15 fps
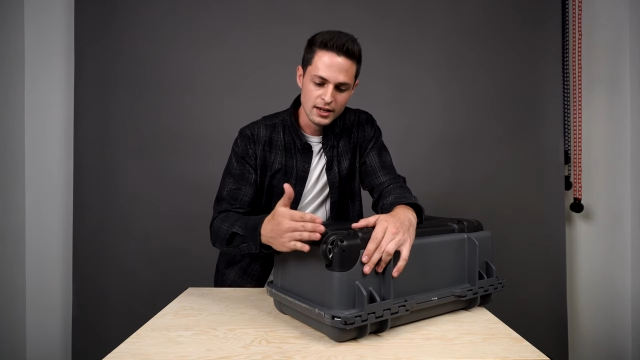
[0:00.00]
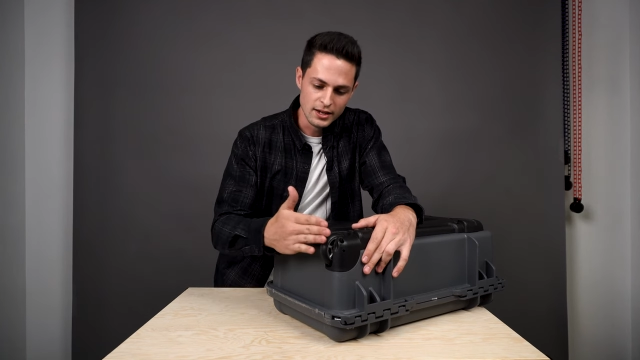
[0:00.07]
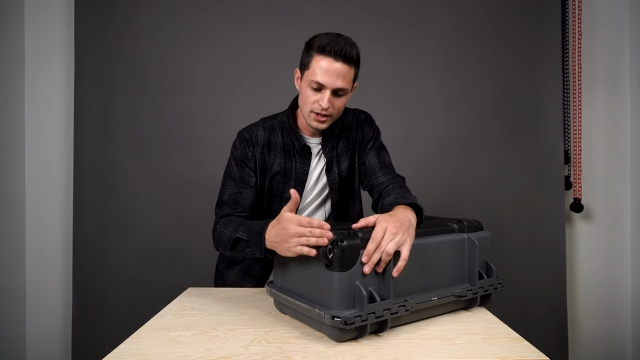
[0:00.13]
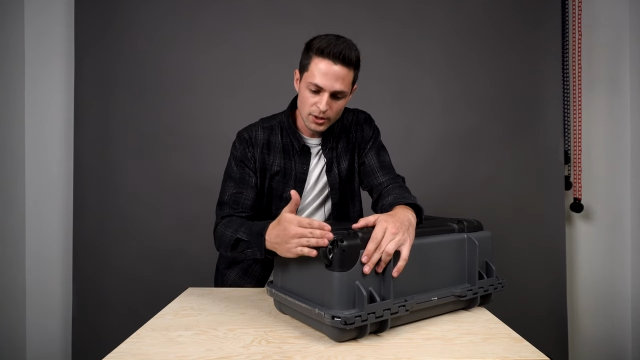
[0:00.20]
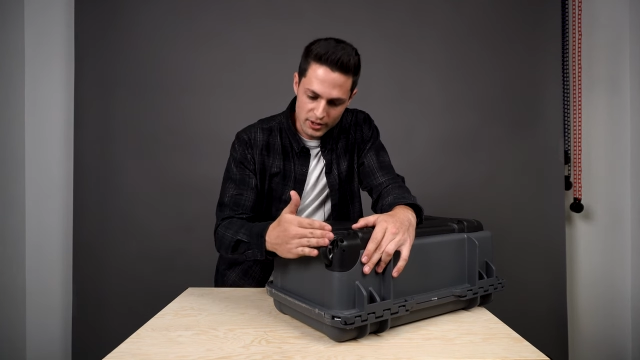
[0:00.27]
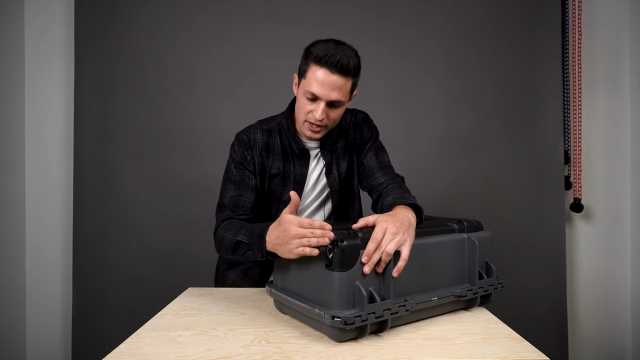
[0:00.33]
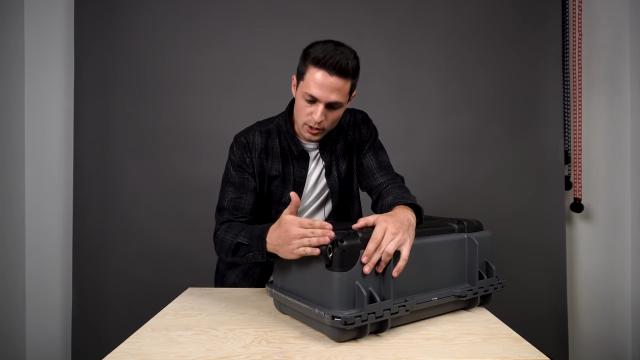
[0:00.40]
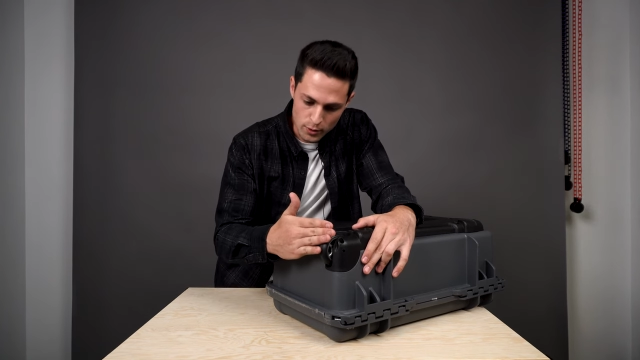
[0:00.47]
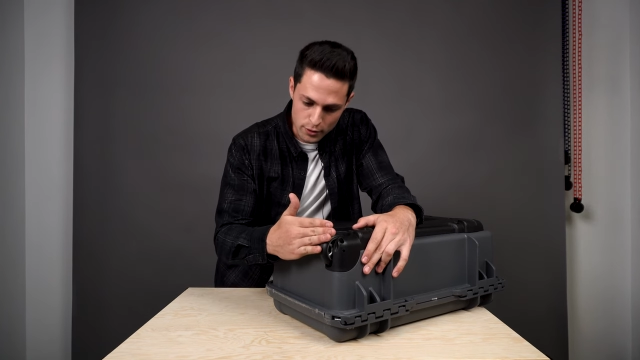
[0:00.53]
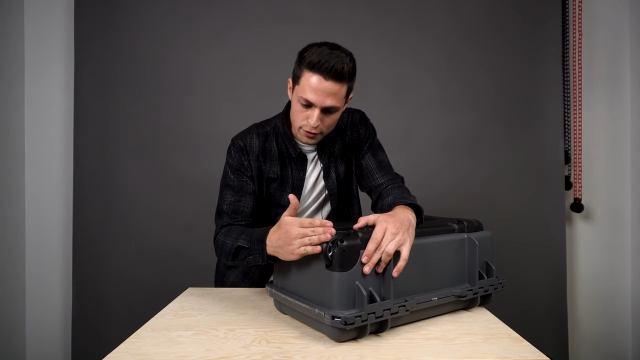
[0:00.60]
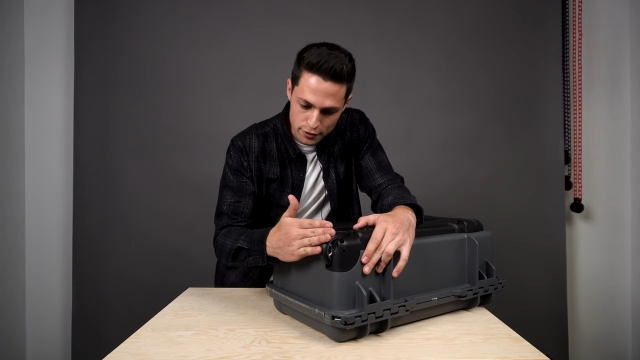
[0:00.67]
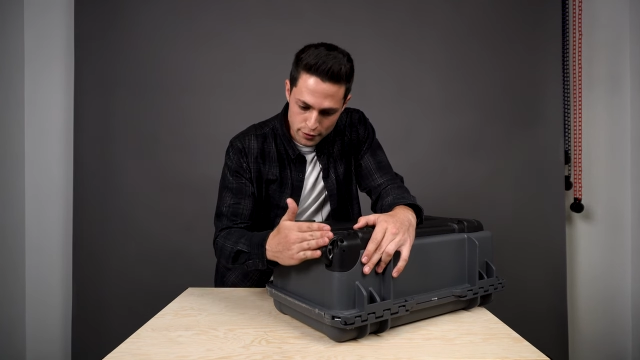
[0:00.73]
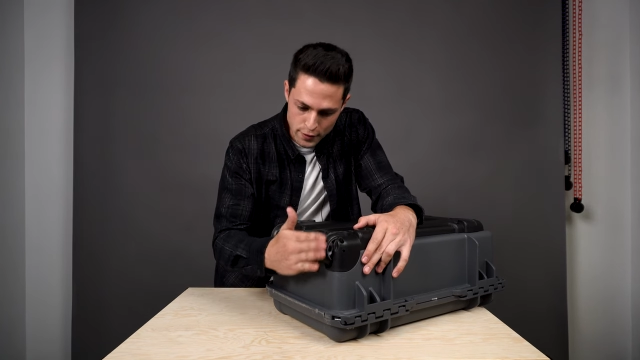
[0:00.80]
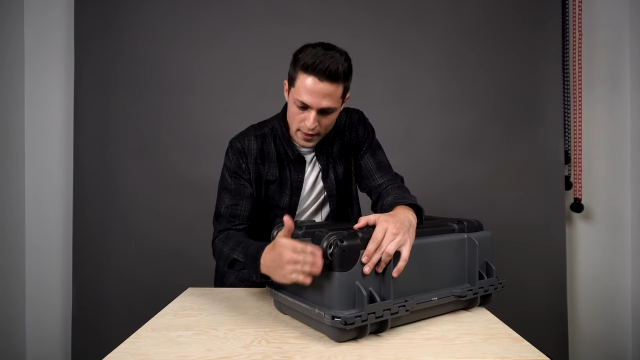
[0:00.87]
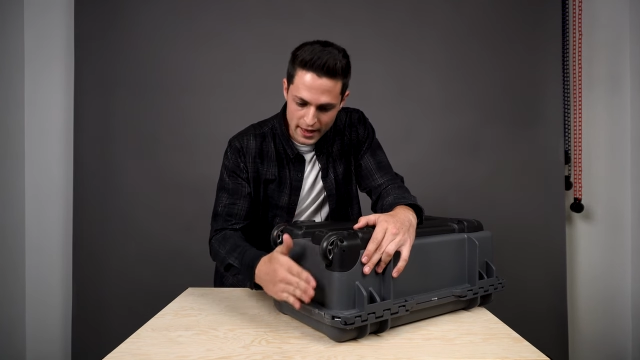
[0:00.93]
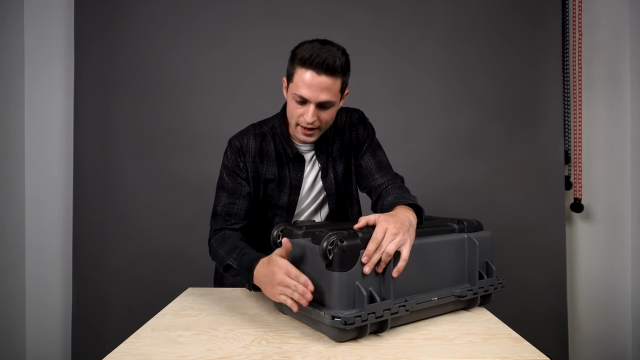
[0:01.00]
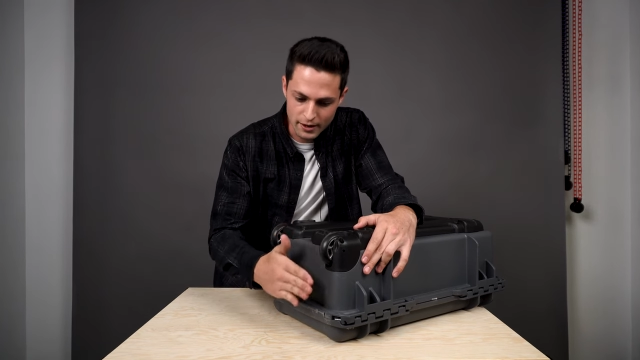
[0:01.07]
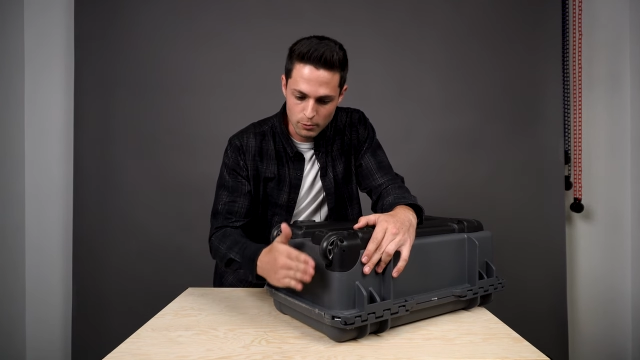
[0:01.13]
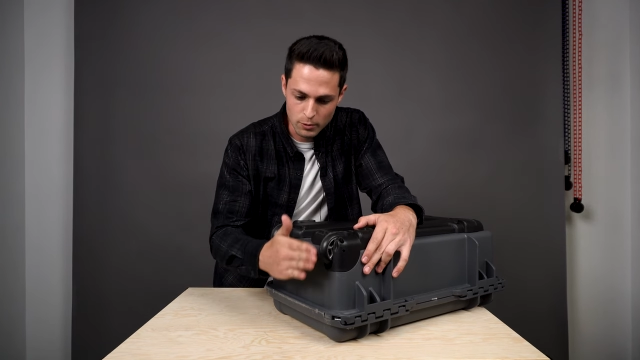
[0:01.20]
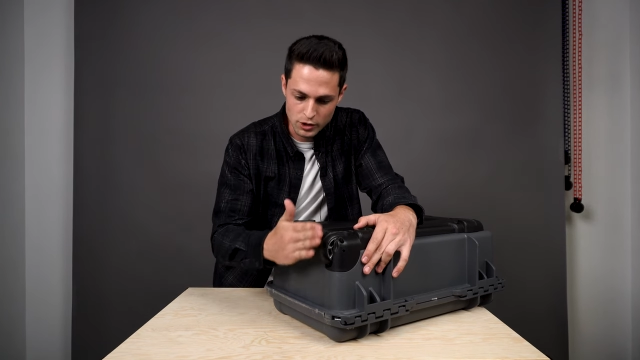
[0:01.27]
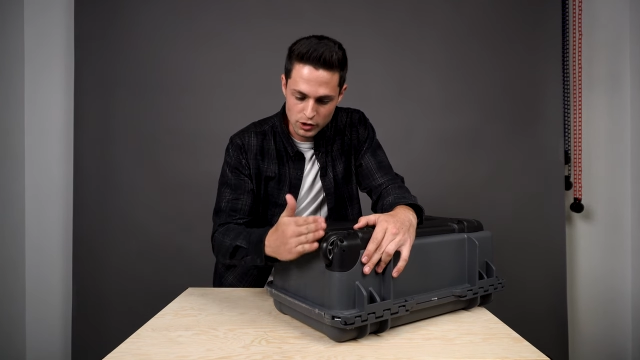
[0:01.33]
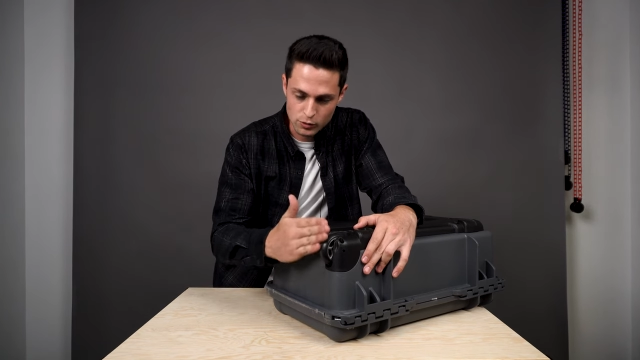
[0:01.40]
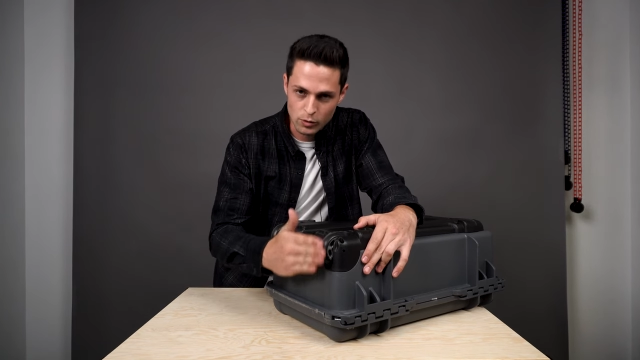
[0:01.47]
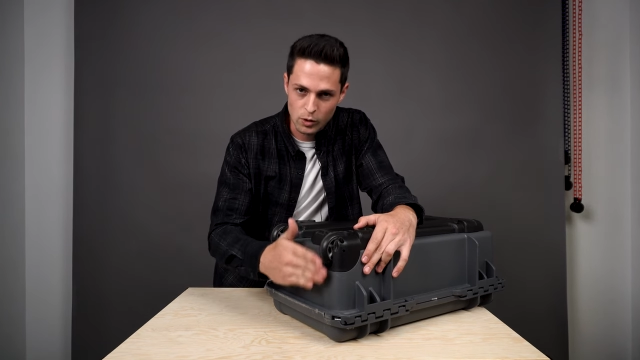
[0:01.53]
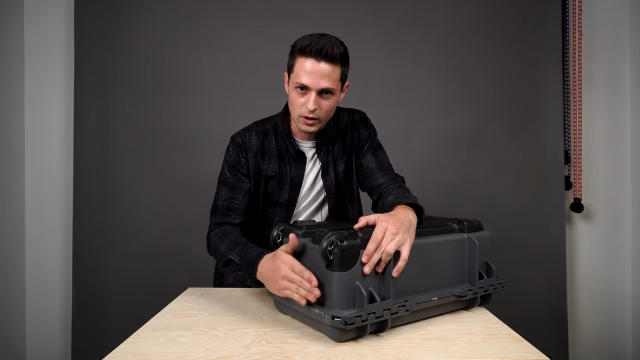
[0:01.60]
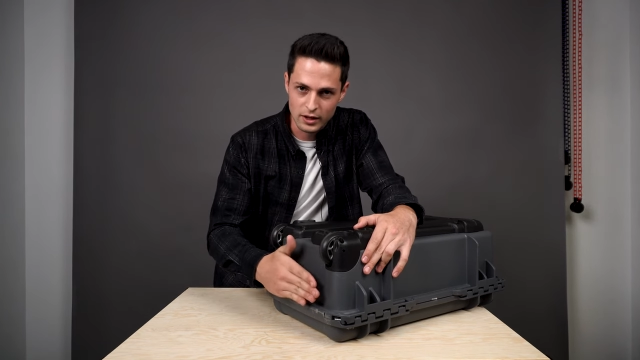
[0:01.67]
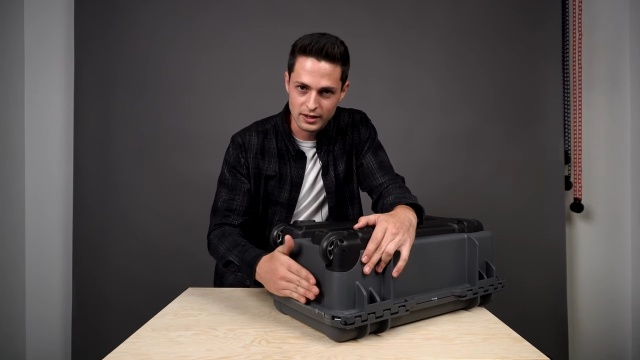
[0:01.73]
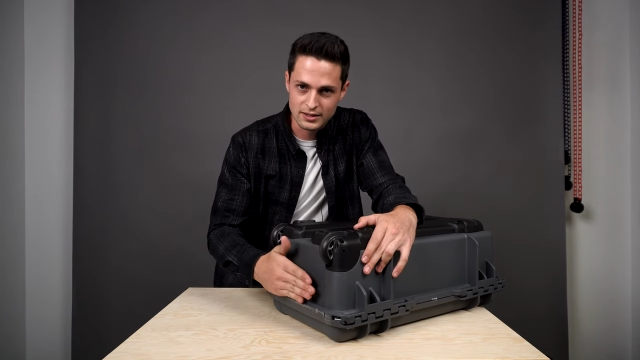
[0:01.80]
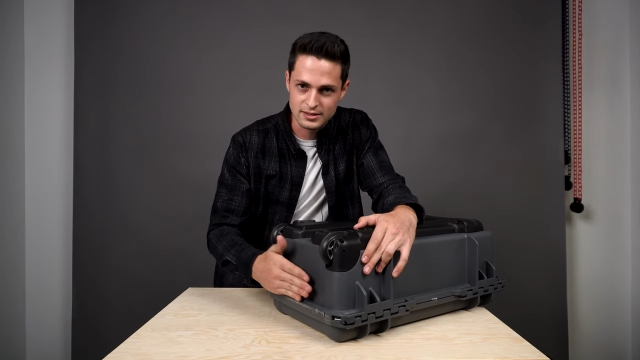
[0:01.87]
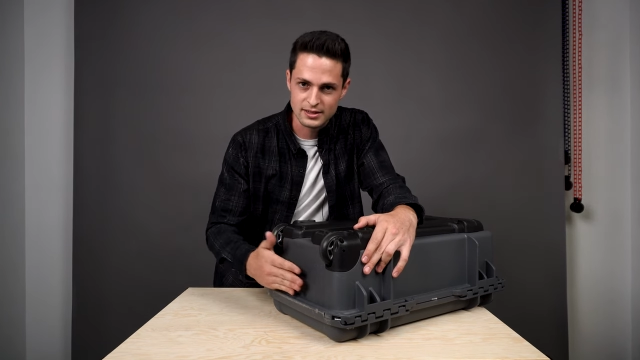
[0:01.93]
You don't hear a thing when you're
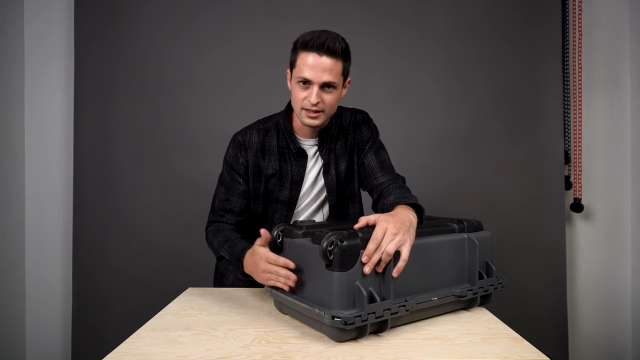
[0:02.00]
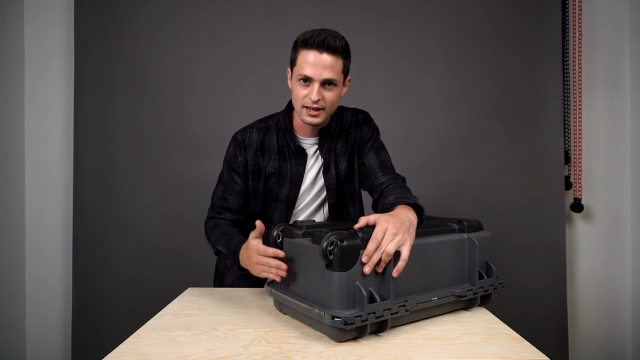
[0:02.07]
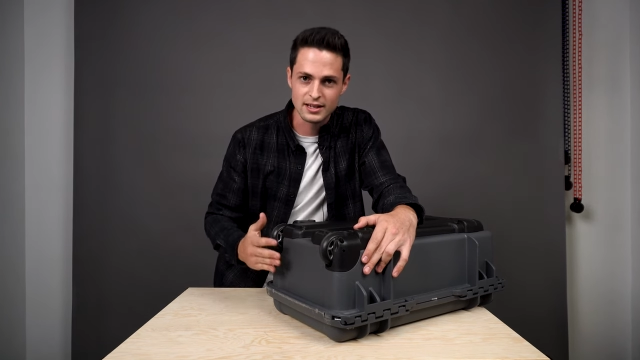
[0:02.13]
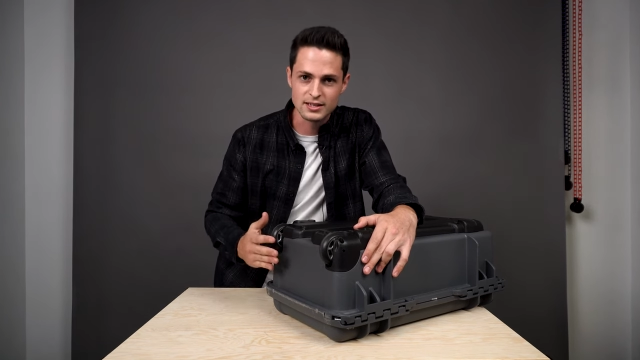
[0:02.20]
rolling this thing.